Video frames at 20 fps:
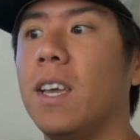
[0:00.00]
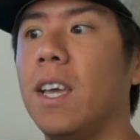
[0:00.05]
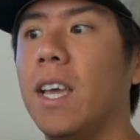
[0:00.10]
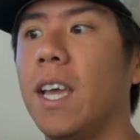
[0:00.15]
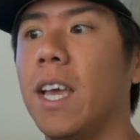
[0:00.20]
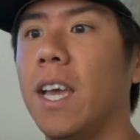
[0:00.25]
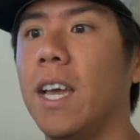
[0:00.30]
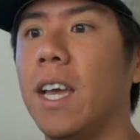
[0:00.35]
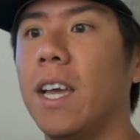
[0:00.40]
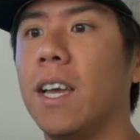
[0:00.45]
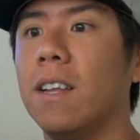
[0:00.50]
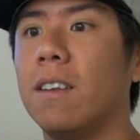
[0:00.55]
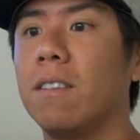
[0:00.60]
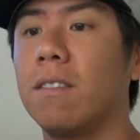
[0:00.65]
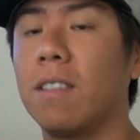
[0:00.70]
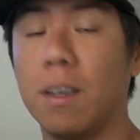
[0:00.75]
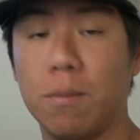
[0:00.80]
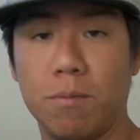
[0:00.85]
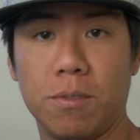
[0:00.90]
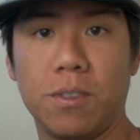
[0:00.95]
and
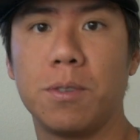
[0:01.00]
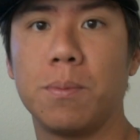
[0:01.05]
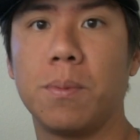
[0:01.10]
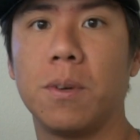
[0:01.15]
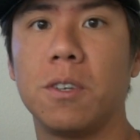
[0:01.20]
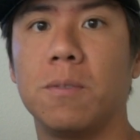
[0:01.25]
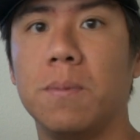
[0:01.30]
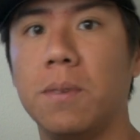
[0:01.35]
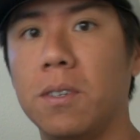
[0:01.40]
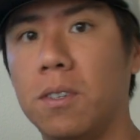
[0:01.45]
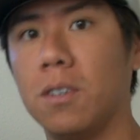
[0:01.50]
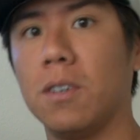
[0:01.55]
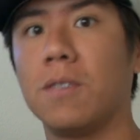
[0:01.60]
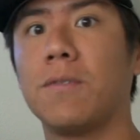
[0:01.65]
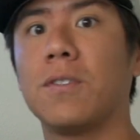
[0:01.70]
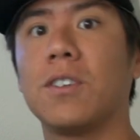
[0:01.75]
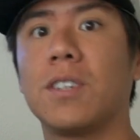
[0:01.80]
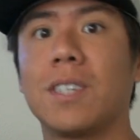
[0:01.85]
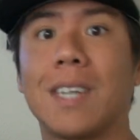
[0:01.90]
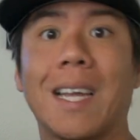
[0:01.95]
that were supposed to be
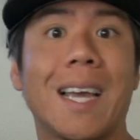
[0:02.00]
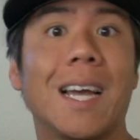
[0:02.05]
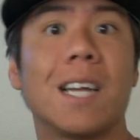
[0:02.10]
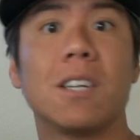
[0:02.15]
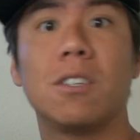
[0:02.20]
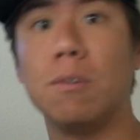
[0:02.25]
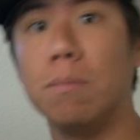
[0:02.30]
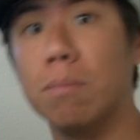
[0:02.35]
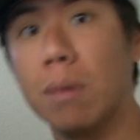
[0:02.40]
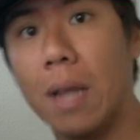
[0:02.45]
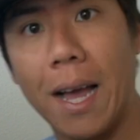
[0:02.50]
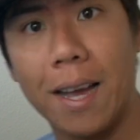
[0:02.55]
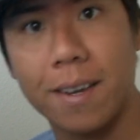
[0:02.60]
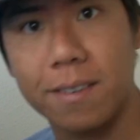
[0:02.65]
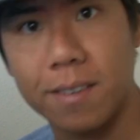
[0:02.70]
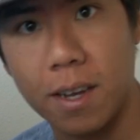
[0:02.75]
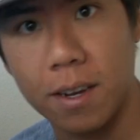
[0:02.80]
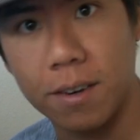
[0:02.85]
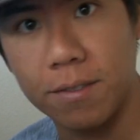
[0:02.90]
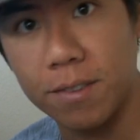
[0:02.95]
silvers, and I got 2
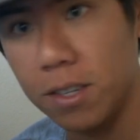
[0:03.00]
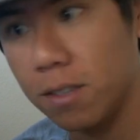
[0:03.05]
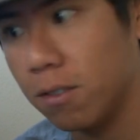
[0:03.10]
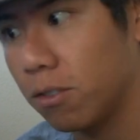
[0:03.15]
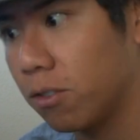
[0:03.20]
blacks out of it.